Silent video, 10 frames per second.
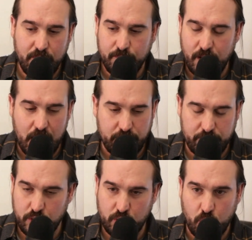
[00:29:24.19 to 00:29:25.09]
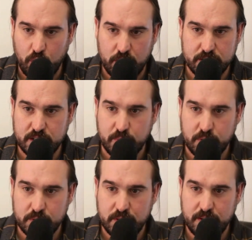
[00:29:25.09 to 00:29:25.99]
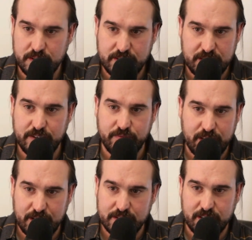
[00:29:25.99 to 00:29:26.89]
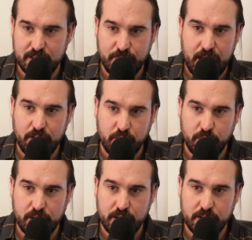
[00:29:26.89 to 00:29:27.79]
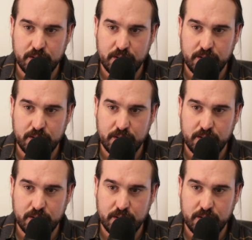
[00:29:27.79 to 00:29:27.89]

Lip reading: 5 of your core customers. See if they see the value in it.